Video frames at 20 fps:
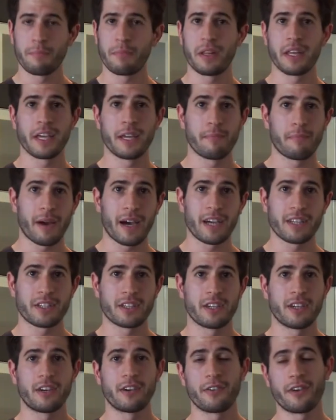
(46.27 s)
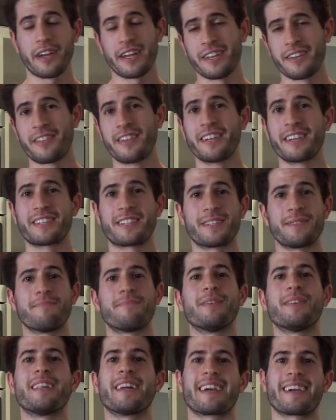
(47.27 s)
plain pasta or anything
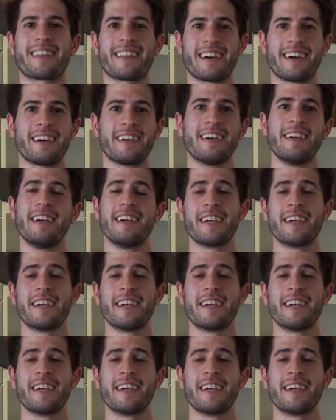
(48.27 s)
simple like that.